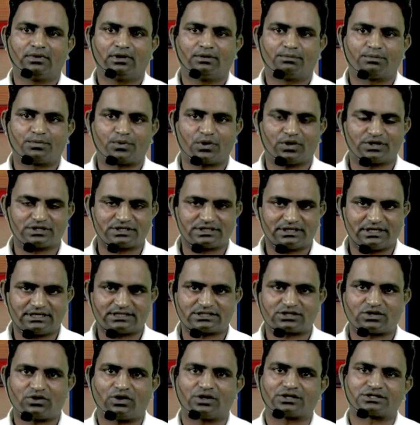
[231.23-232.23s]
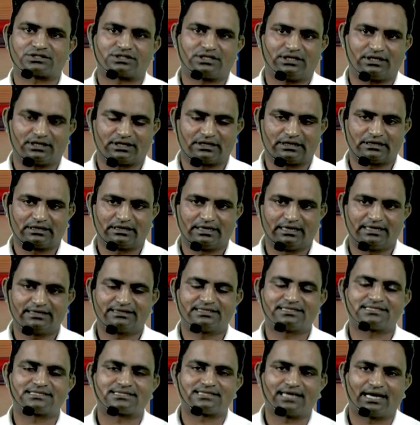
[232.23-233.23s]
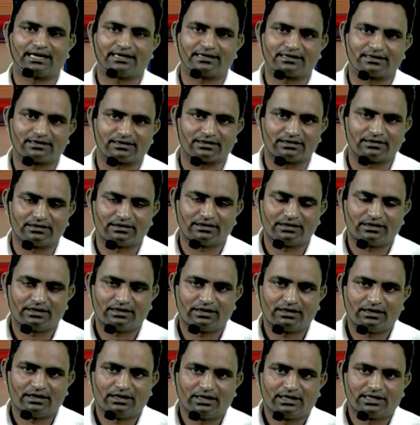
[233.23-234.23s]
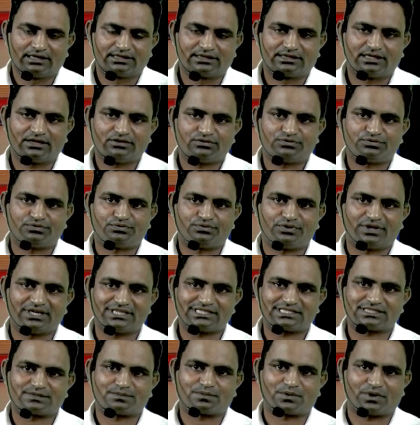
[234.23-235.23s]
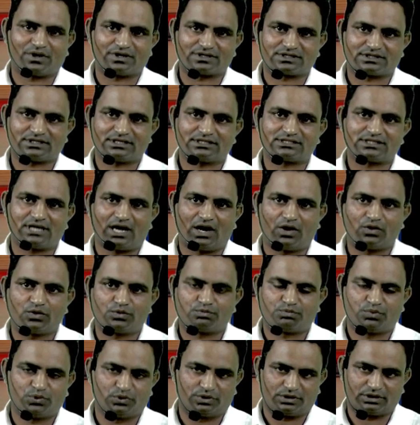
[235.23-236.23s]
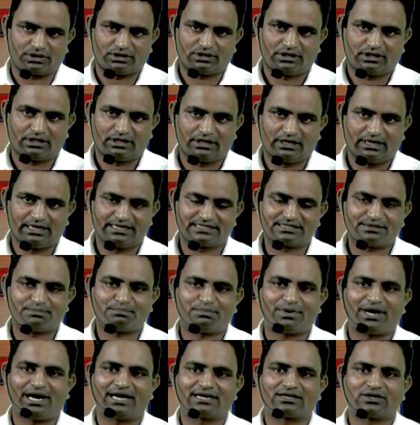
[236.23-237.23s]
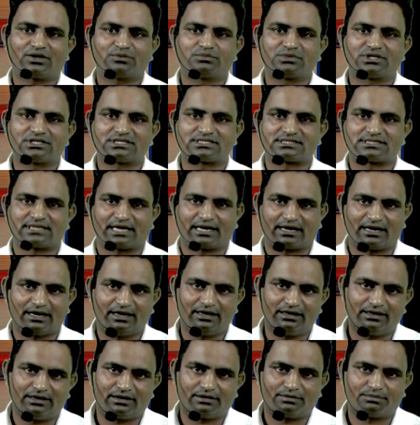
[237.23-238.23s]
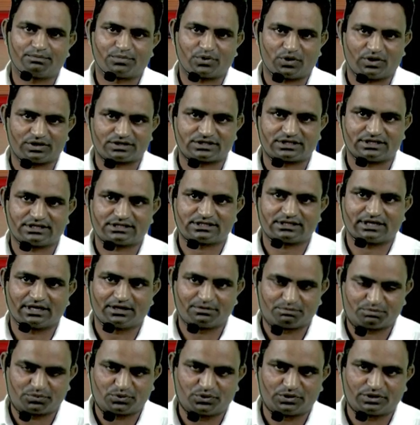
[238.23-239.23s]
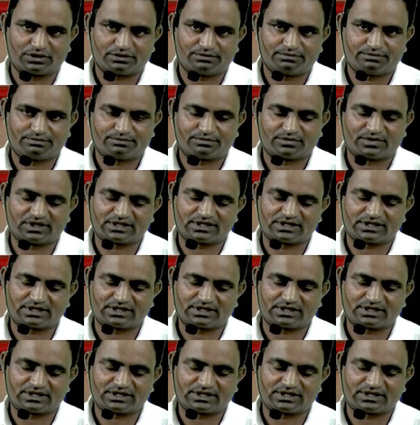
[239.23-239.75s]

process costing in this cycle the first process output is a part of the second process input. The